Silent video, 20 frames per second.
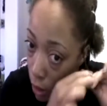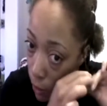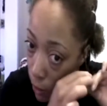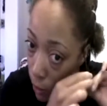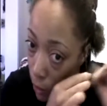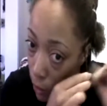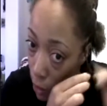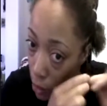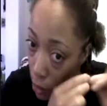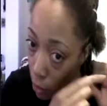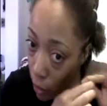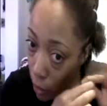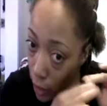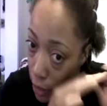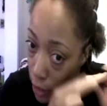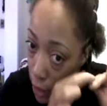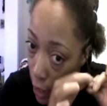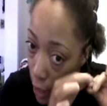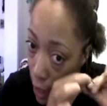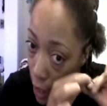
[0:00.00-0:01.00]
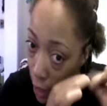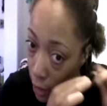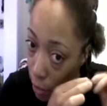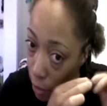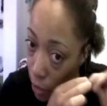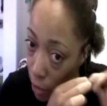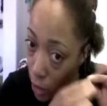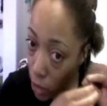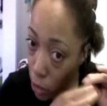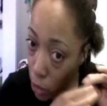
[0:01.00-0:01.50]
All the way down, I'm
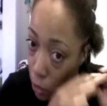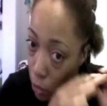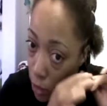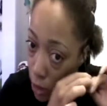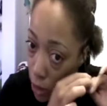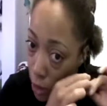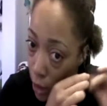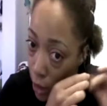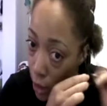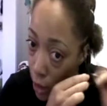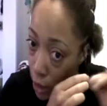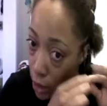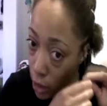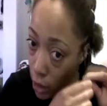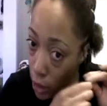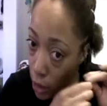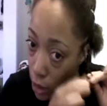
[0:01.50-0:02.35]
going to twist it.